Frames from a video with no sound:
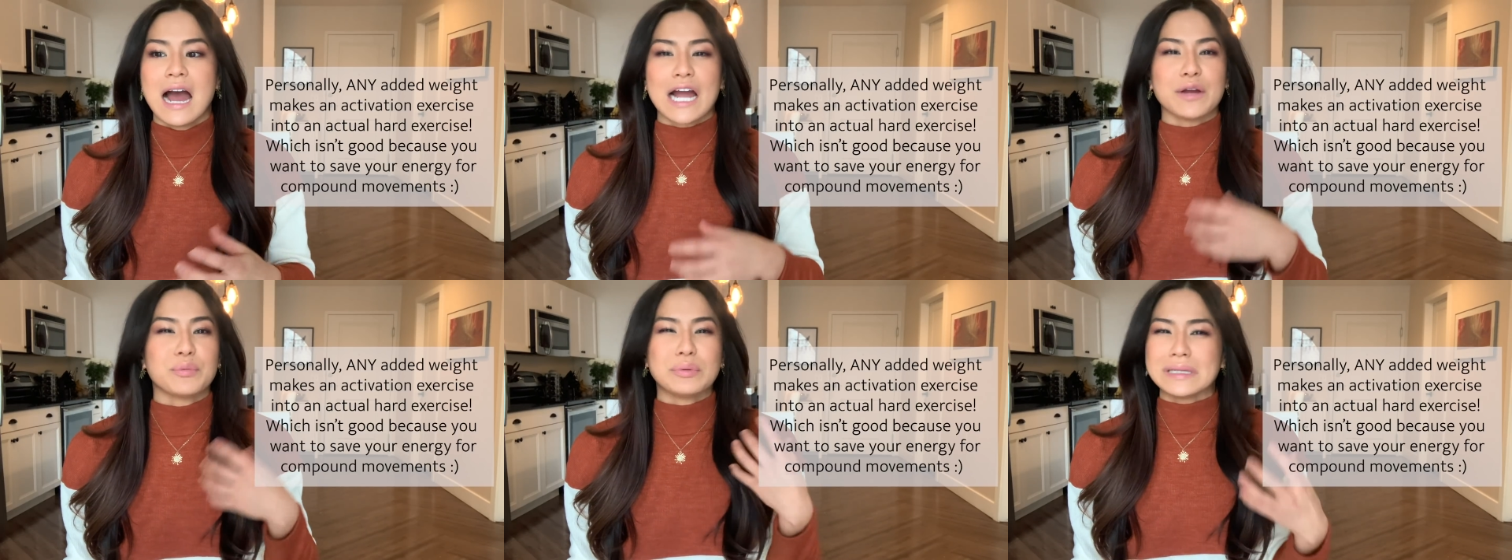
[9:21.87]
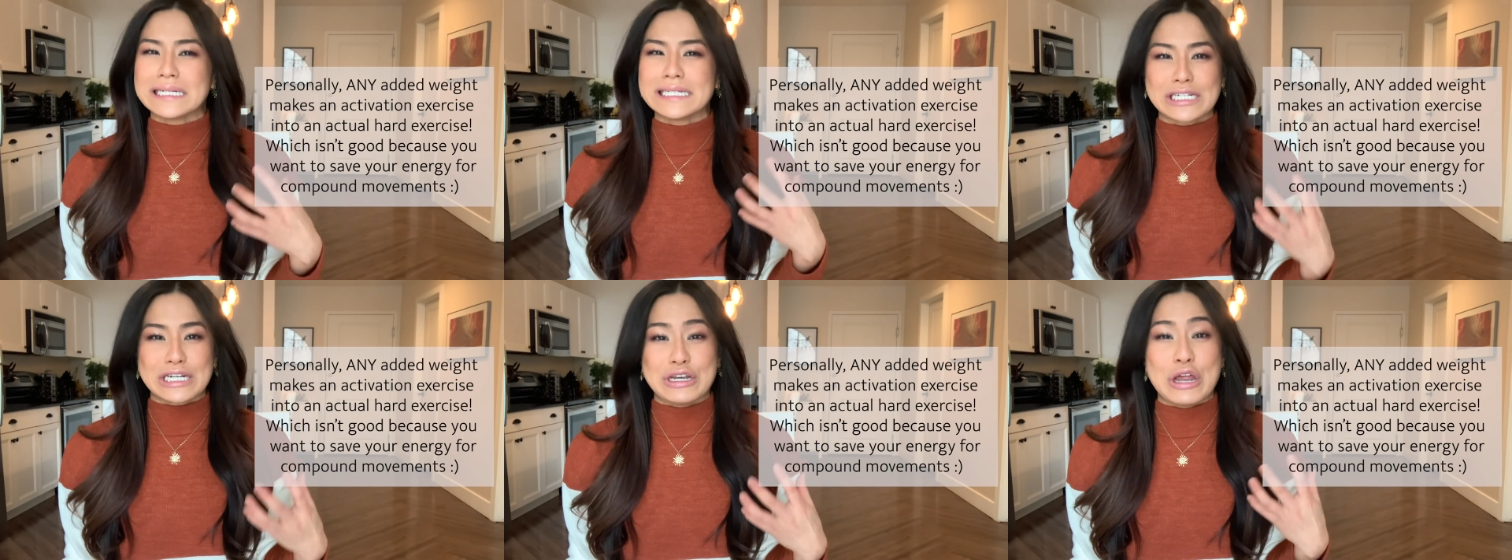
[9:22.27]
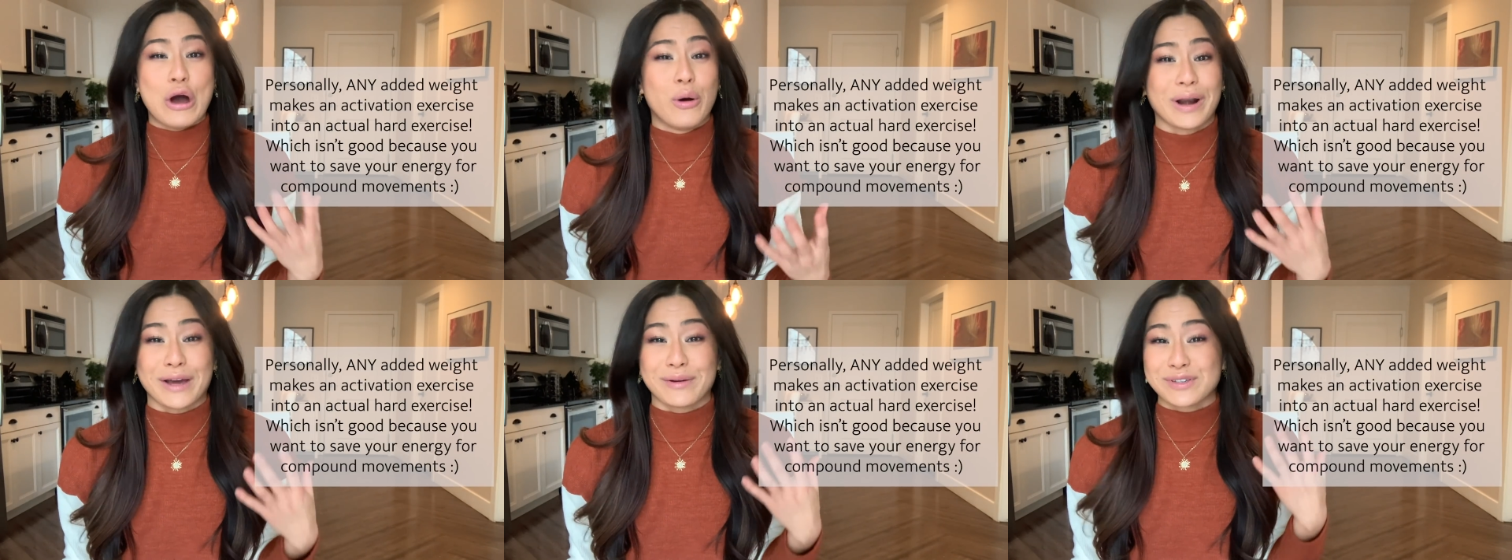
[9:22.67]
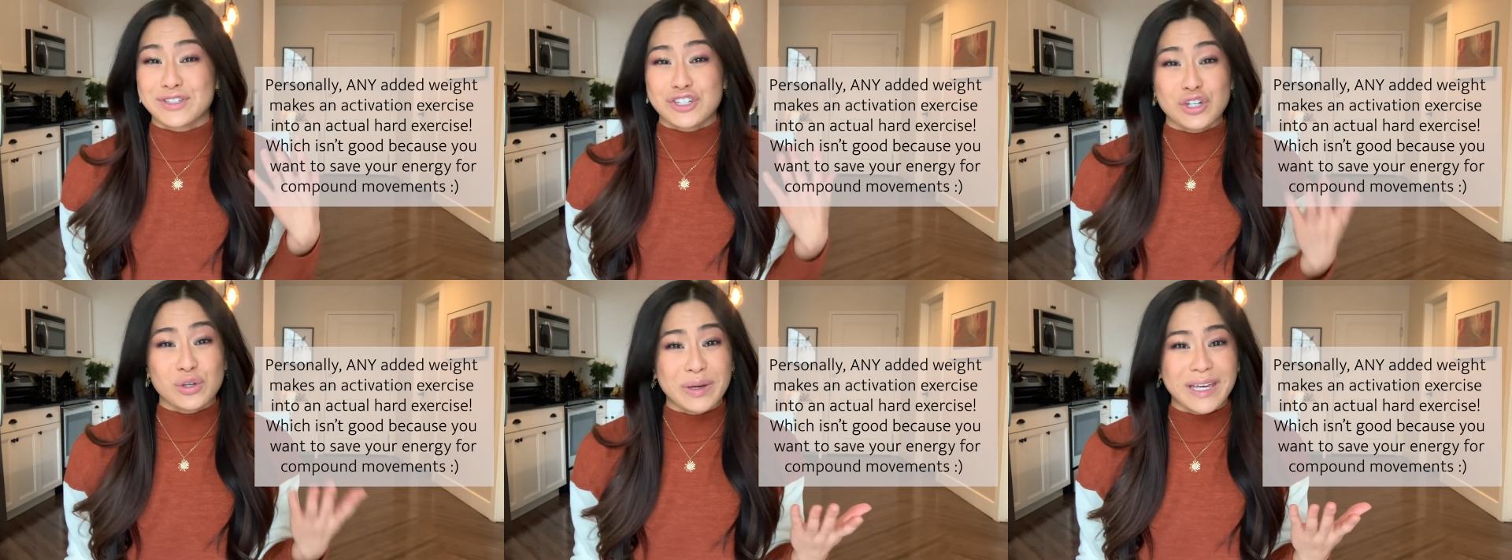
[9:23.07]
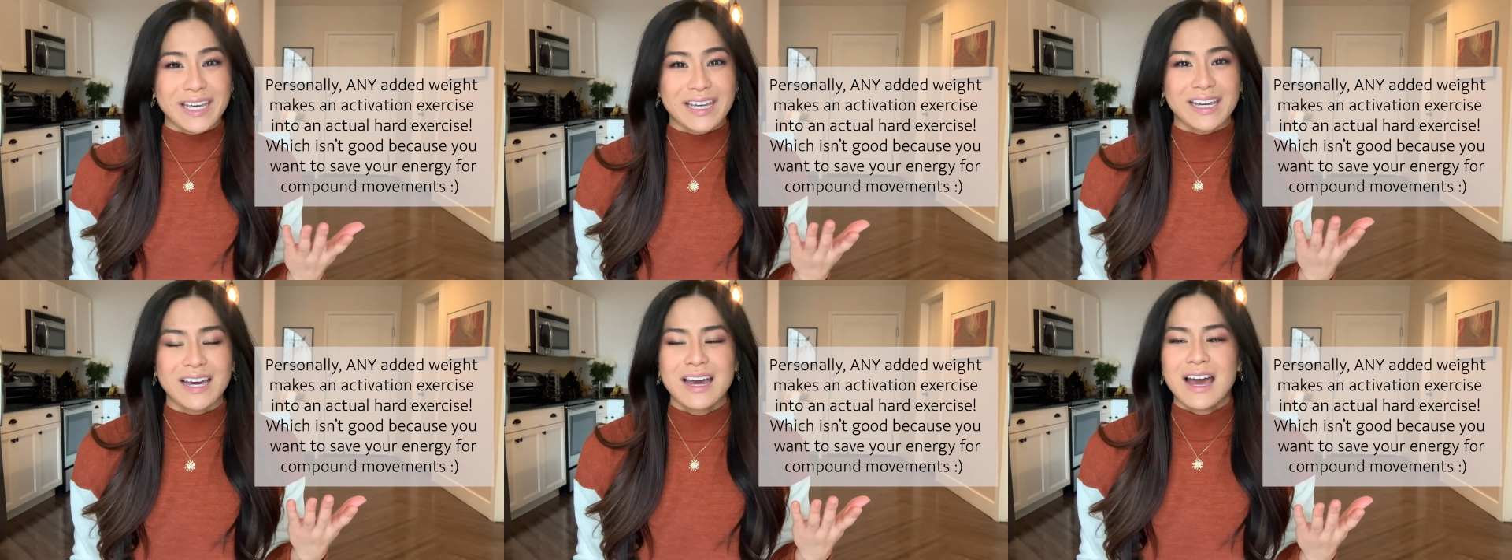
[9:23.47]
I really didn't know what I was
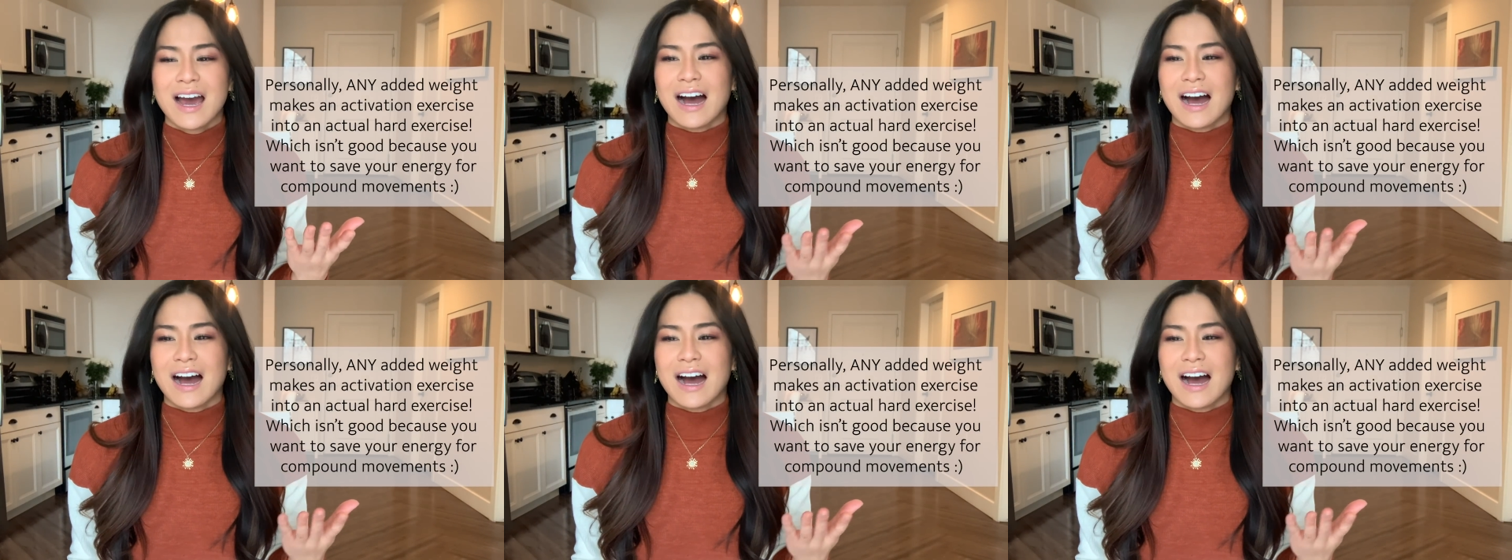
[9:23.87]
doing.